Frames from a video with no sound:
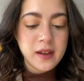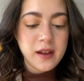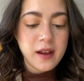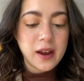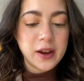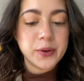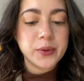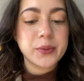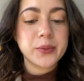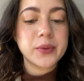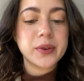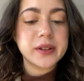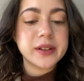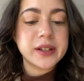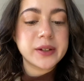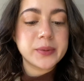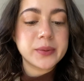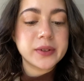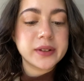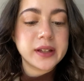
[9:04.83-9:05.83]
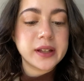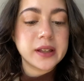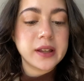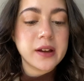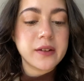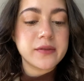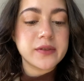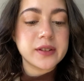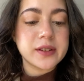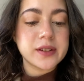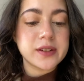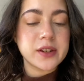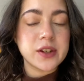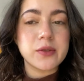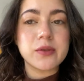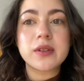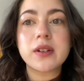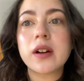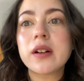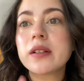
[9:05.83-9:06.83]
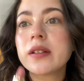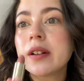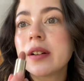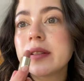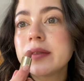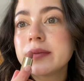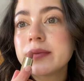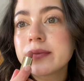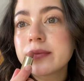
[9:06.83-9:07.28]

I really, really love this nude color.